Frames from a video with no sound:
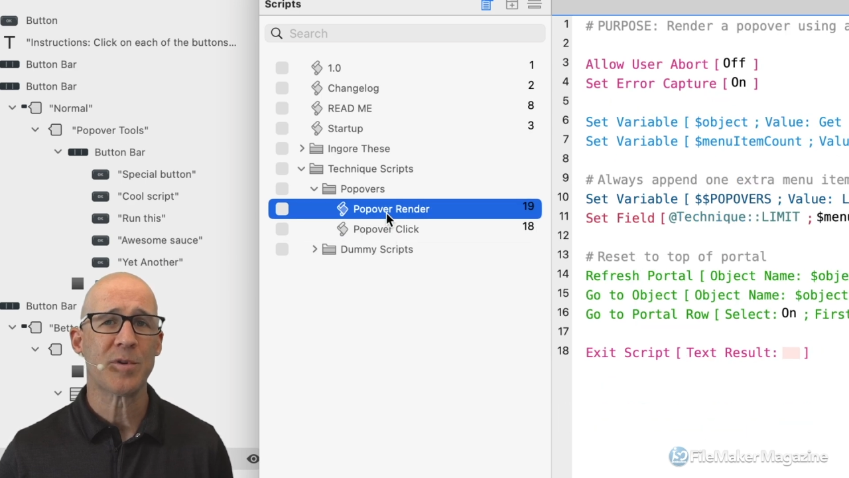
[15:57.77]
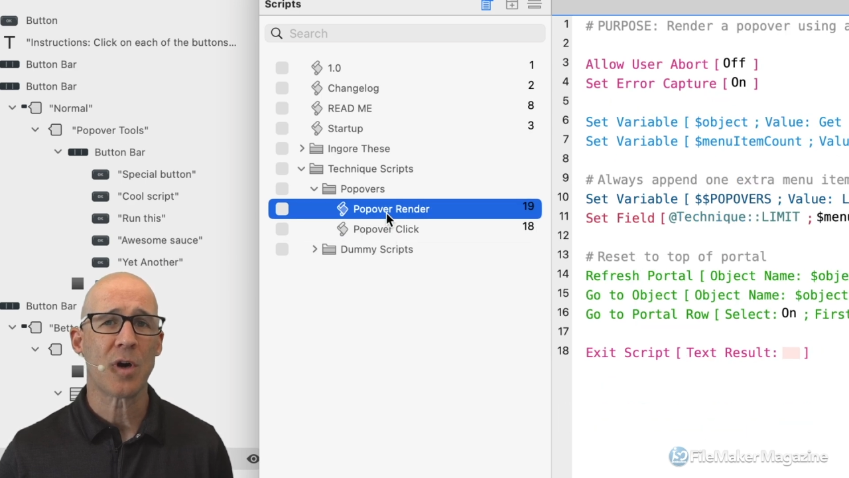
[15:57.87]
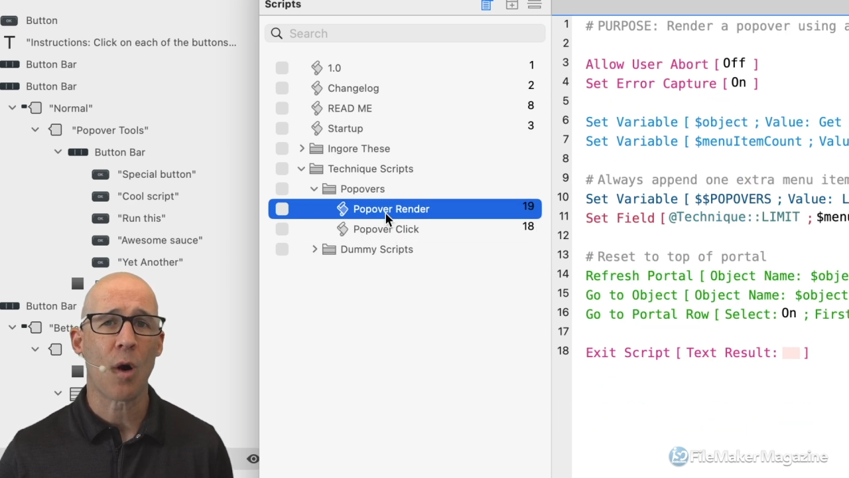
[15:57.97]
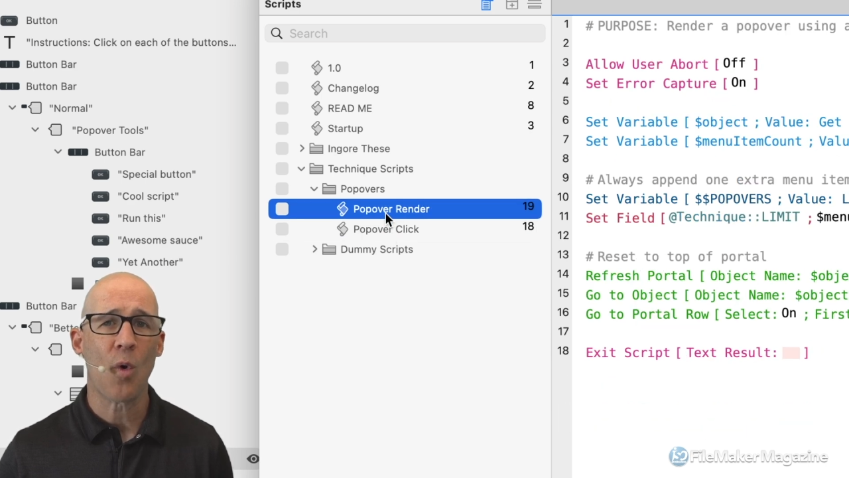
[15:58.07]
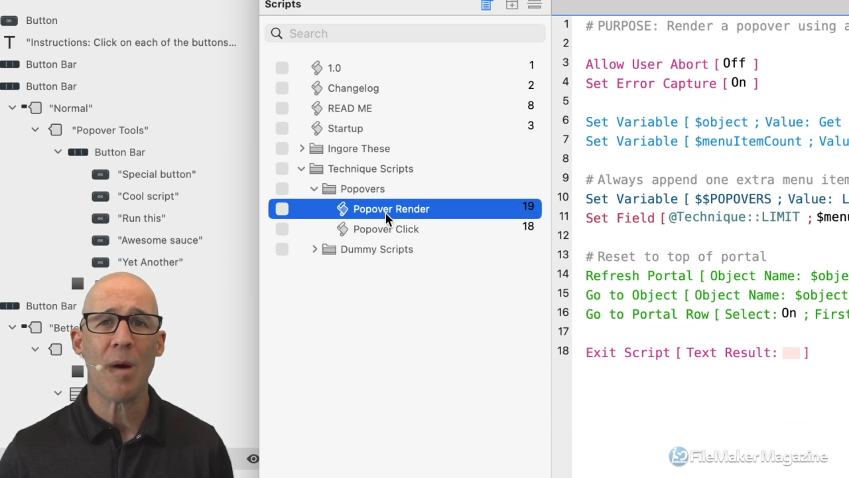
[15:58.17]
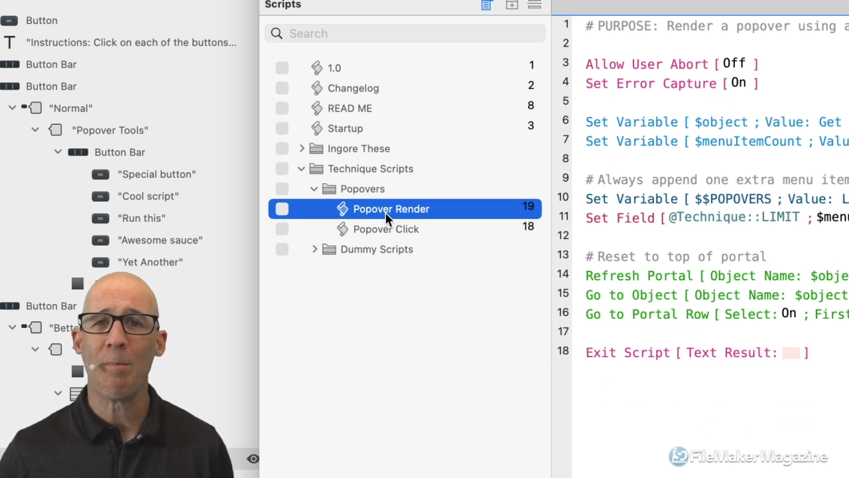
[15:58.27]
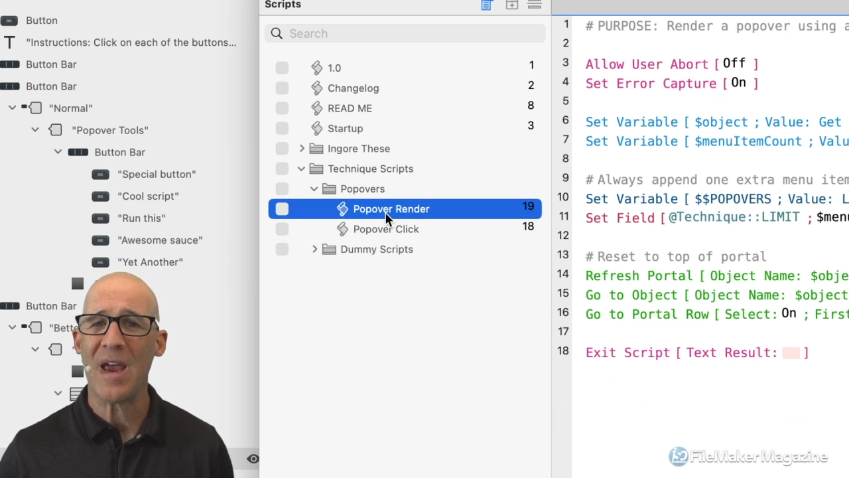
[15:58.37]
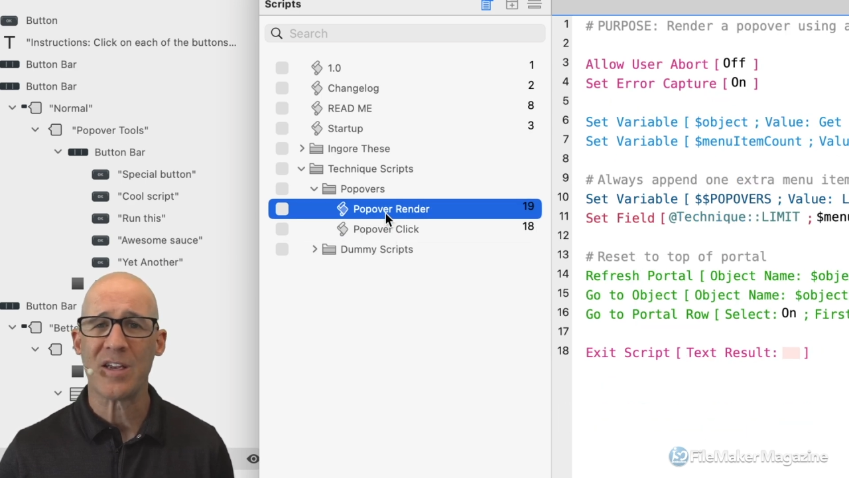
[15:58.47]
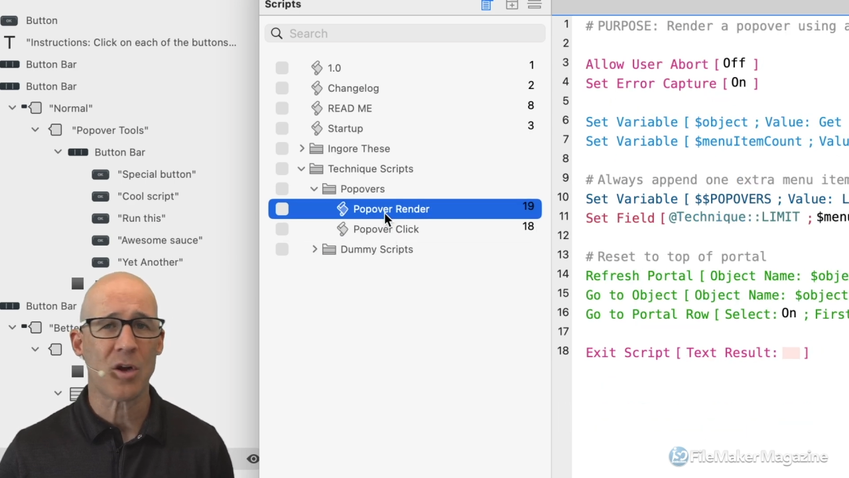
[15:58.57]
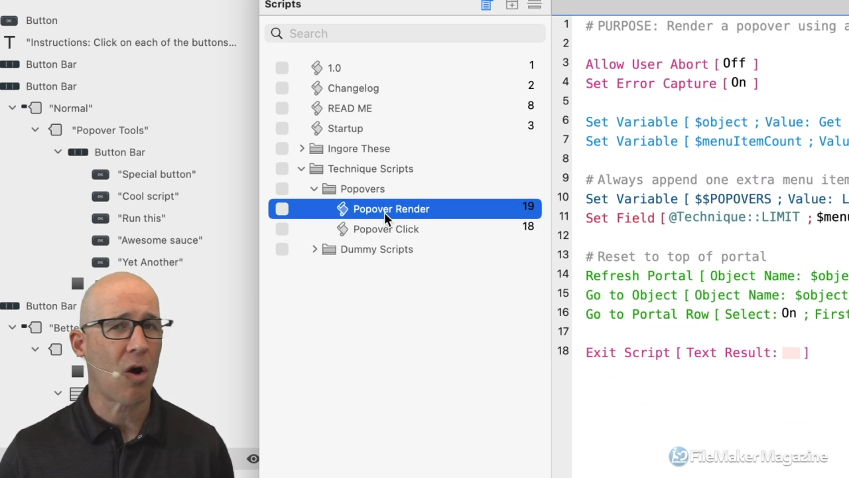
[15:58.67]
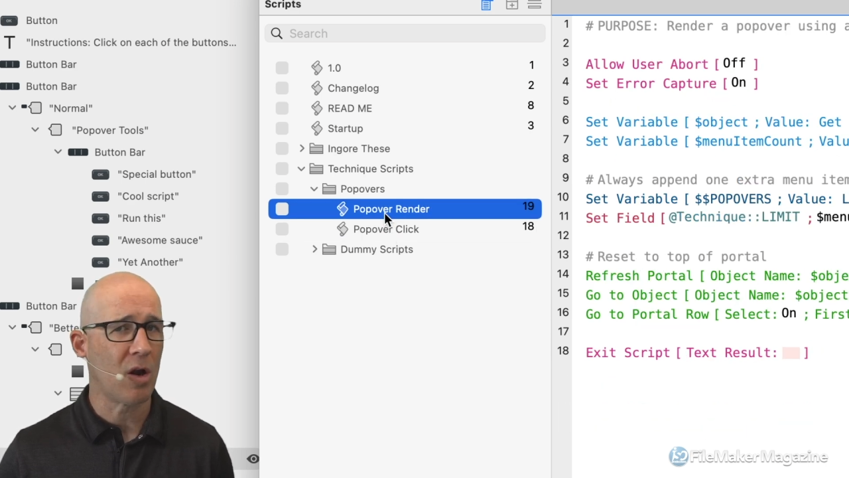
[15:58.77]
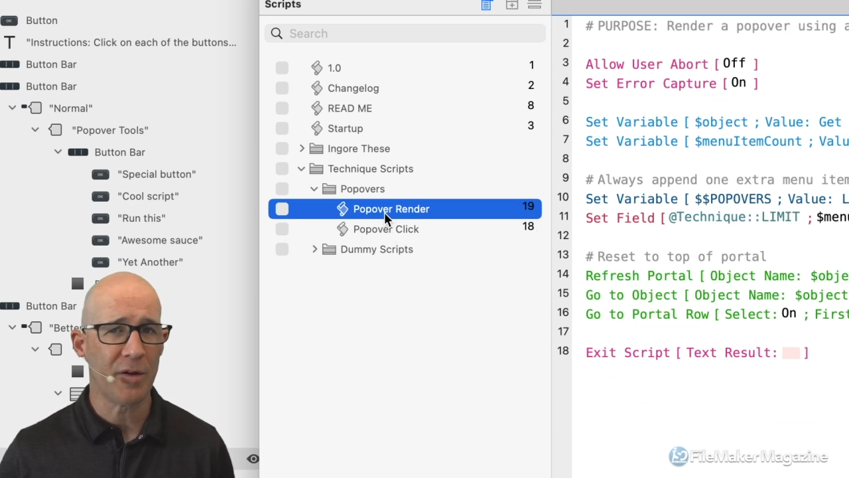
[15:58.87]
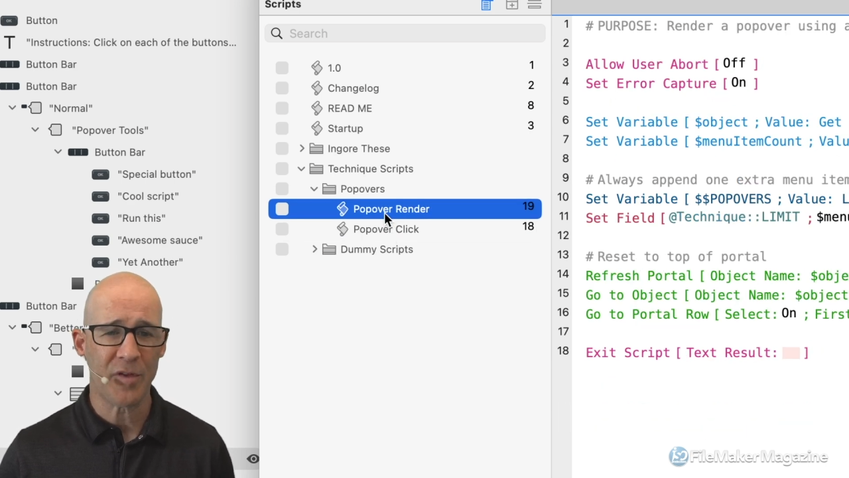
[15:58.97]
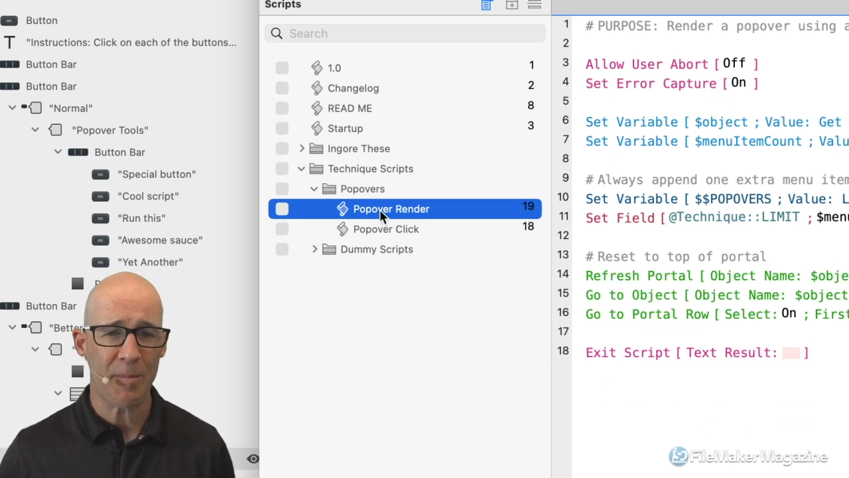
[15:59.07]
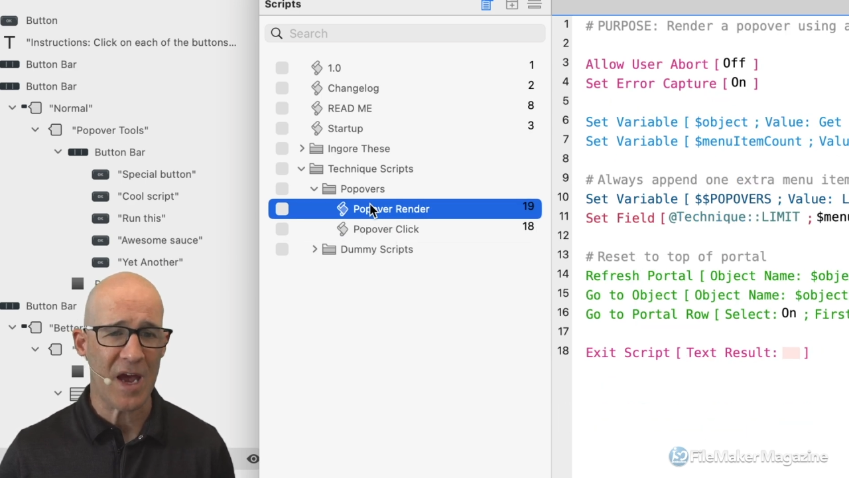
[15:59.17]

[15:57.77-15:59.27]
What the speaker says: are what makes all of the